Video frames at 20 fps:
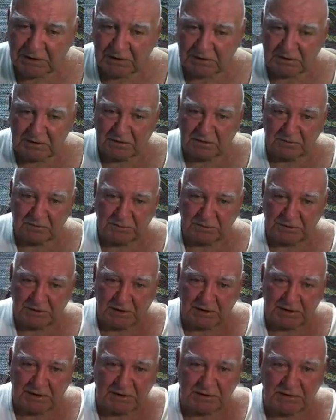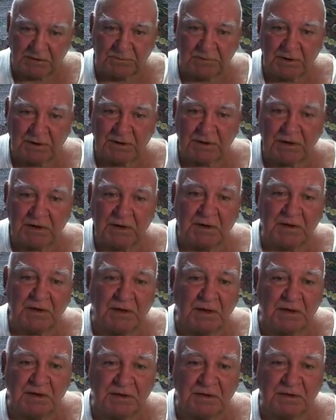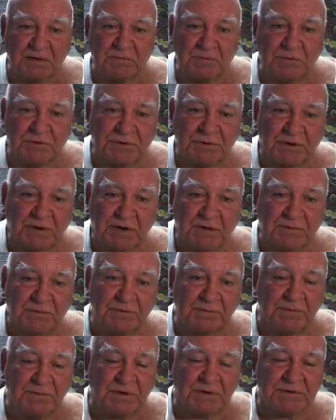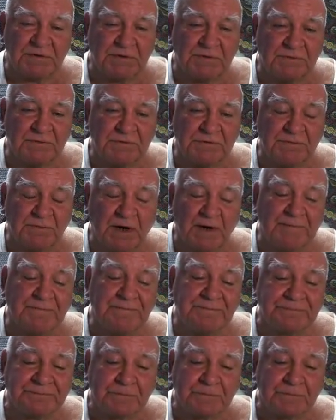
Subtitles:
you know me, I hate to pay anything more than a couple of bucks over spot.